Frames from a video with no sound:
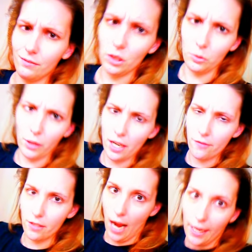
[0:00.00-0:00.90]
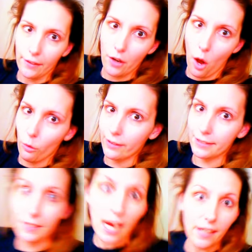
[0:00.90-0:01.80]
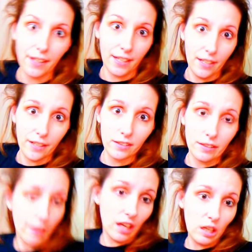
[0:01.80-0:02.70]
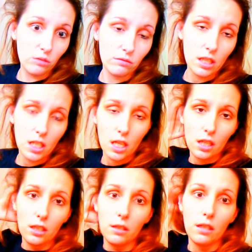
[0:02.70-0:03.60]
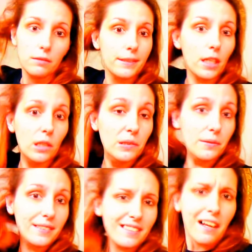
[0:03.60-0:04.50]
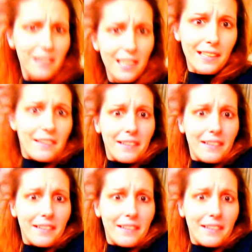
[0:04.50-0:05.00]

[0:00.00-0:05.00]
or whatever, I can always dye it again, you know? So, it's not like